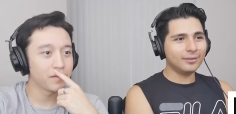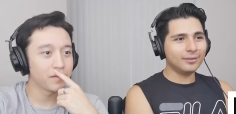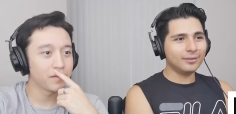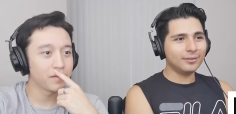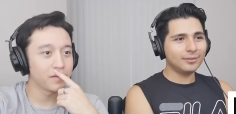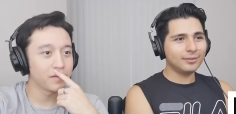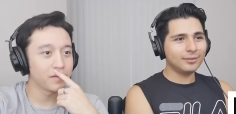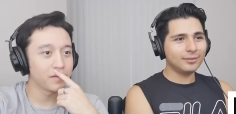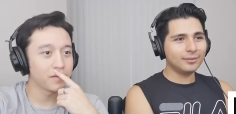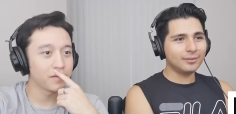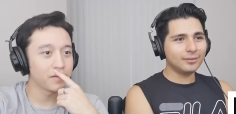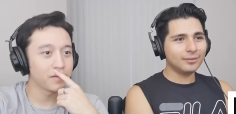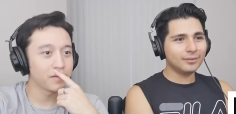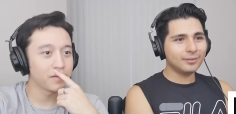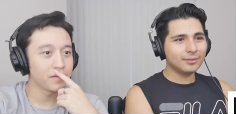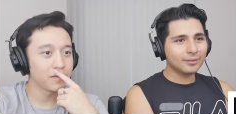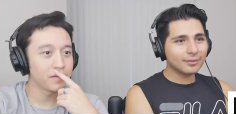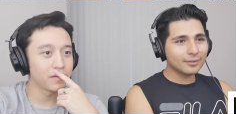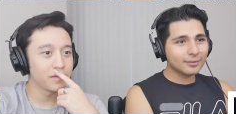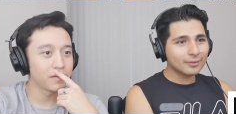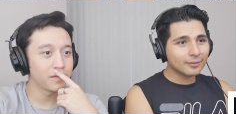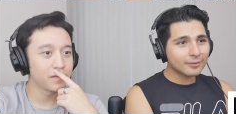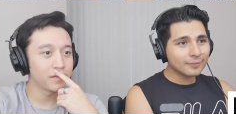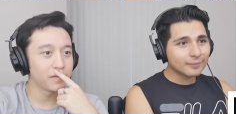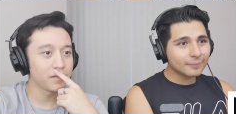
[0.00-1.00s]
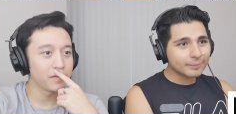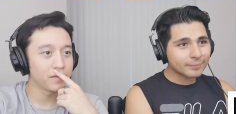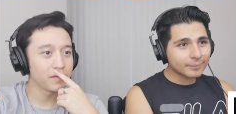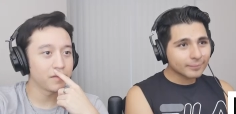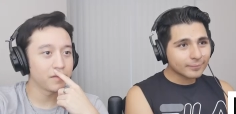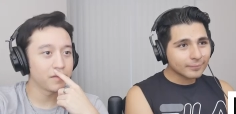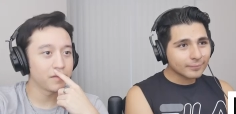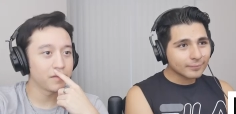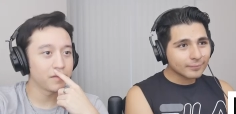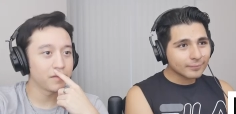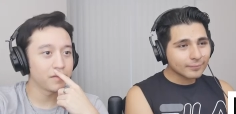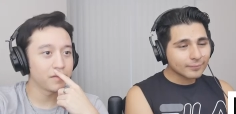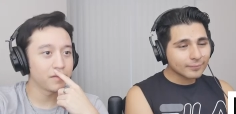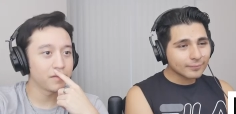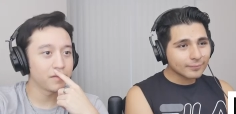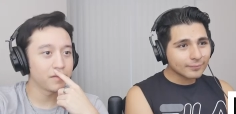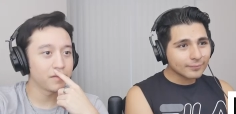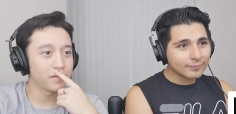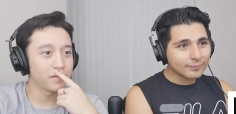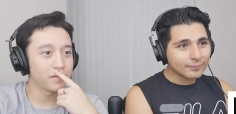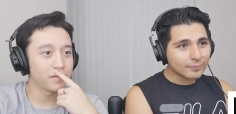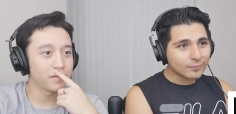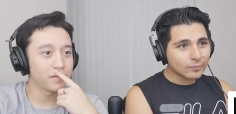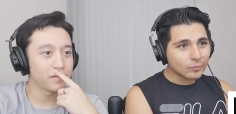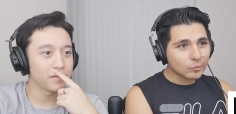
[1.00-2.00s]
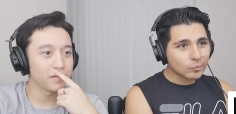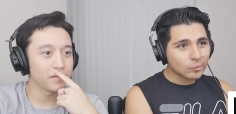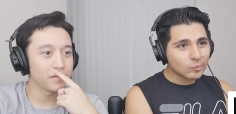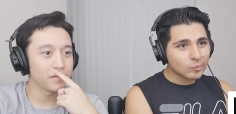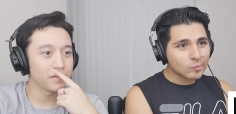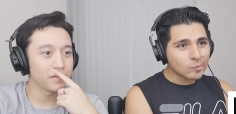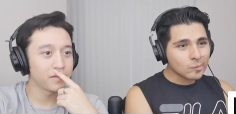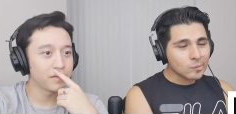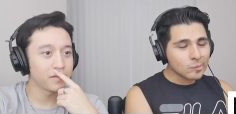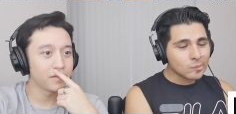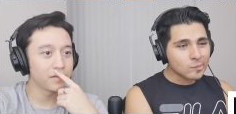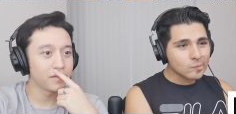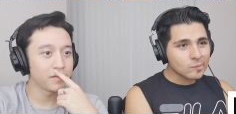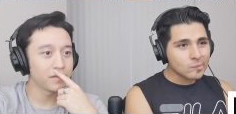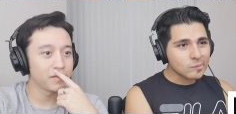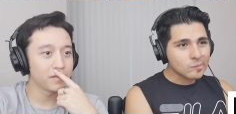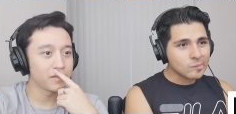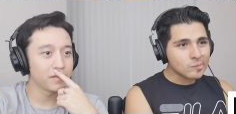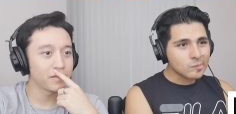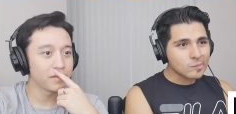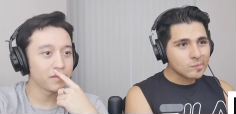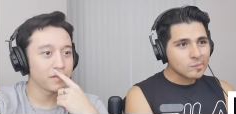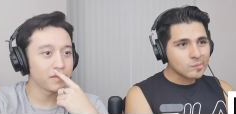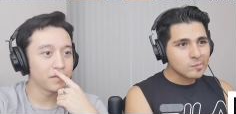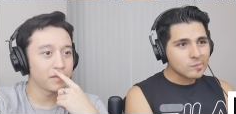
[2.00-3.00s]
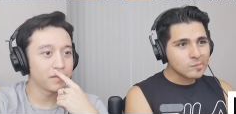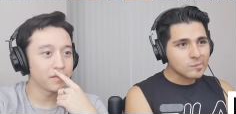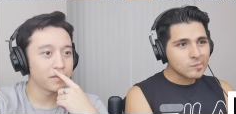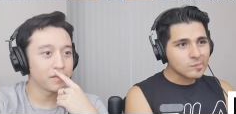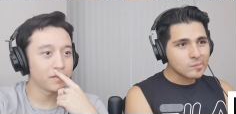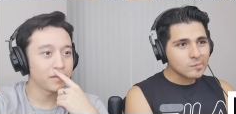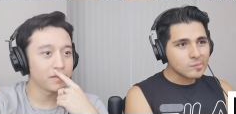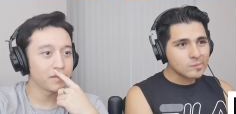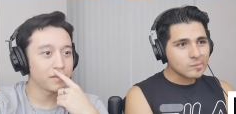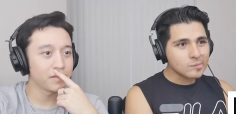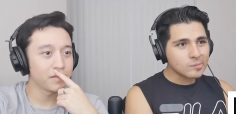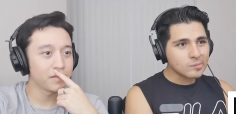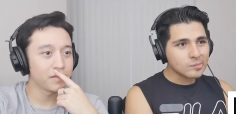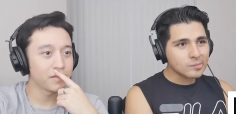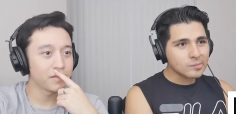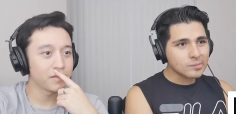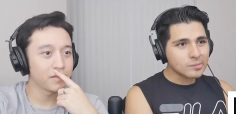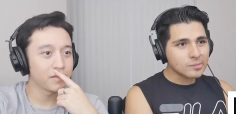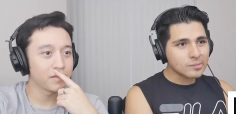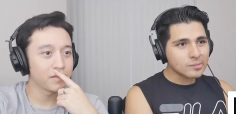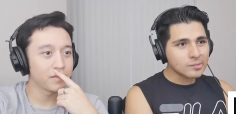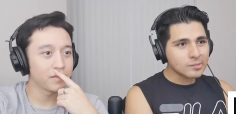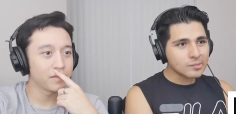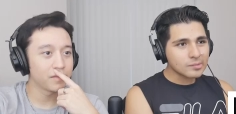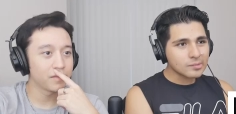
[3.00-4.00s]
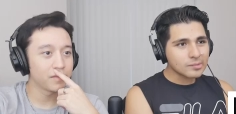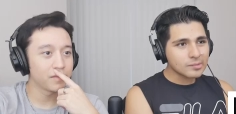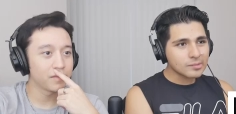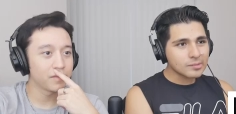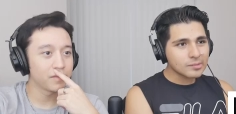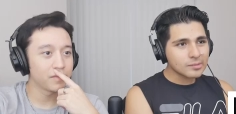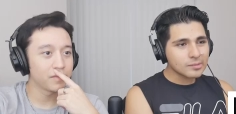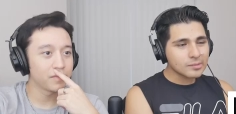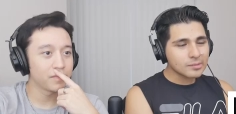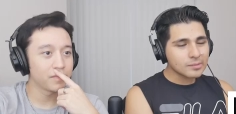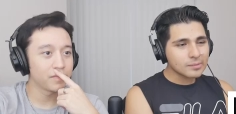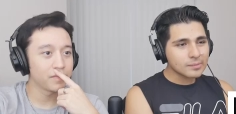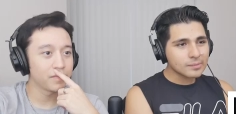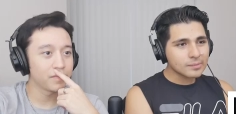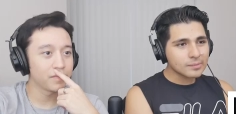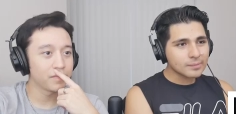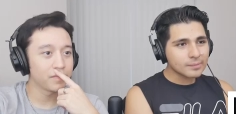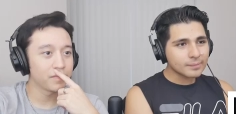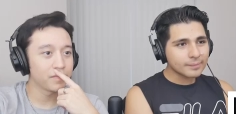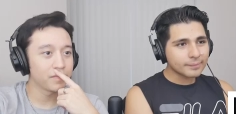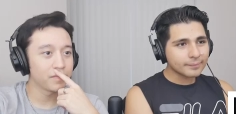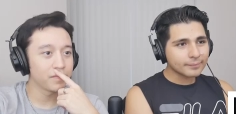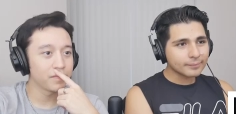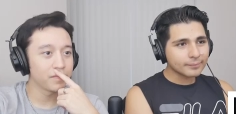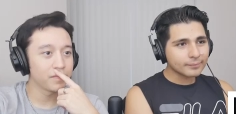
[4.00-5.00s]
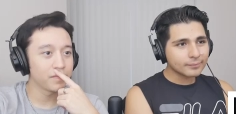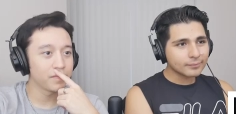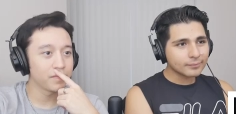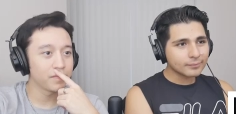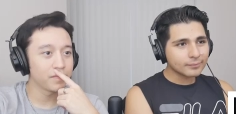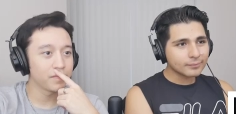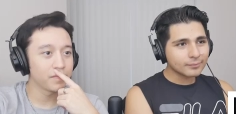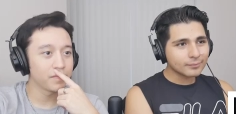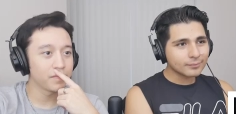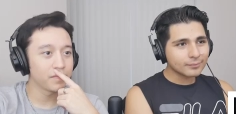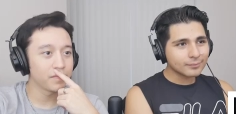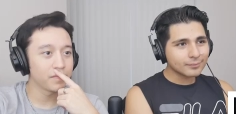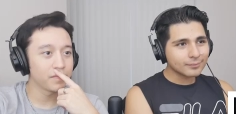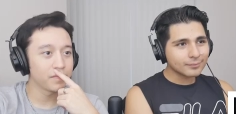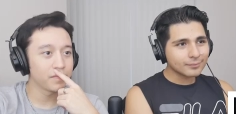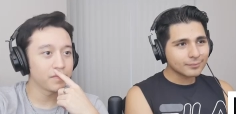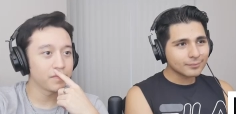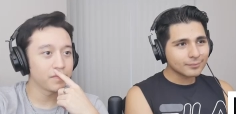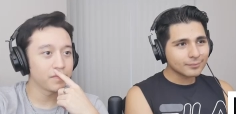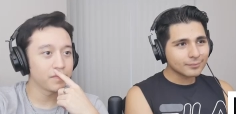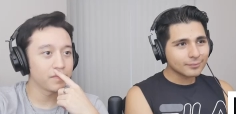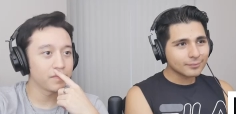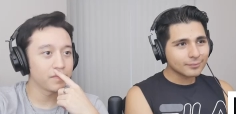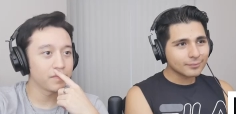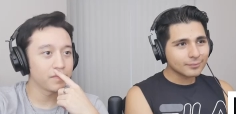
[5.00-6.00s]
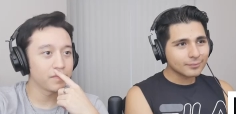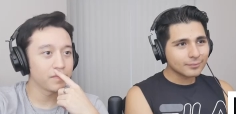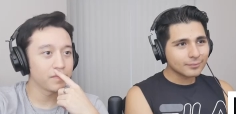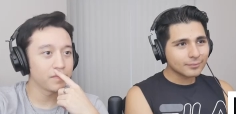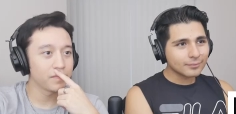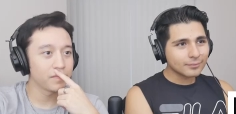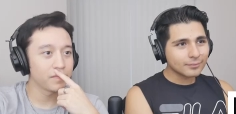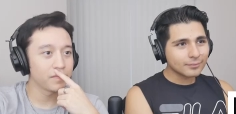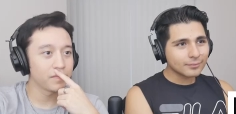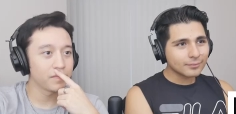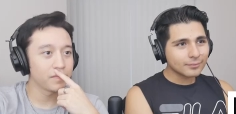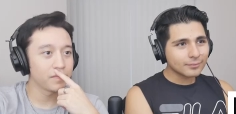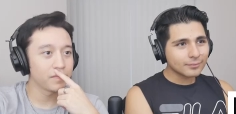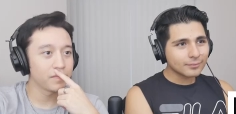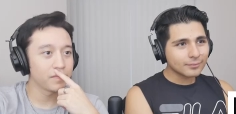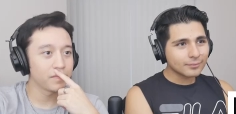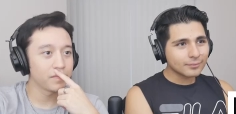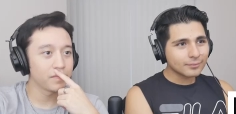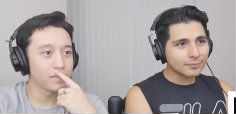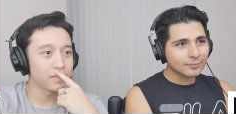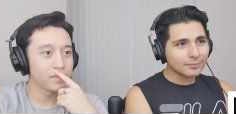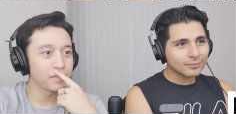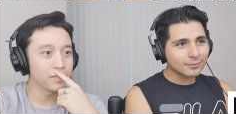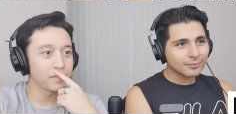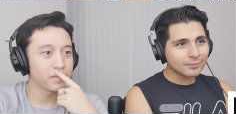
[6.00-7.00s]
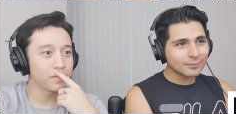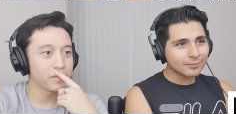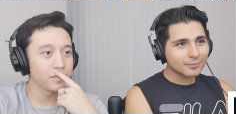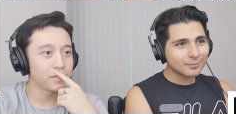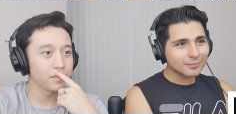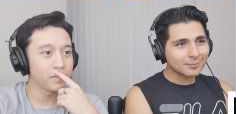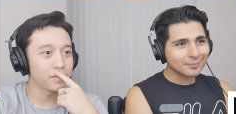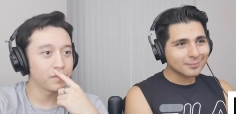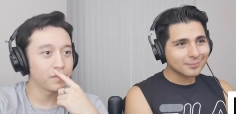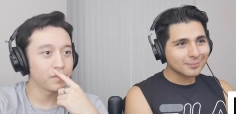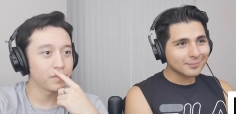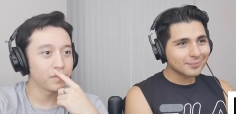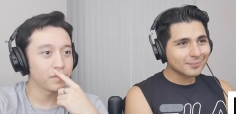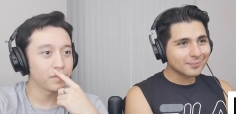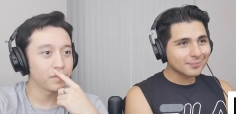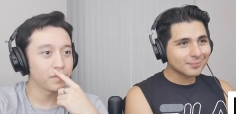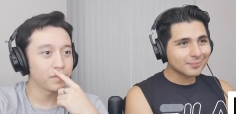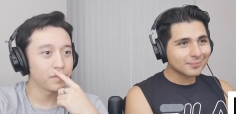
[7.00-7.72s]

Nobody speaks.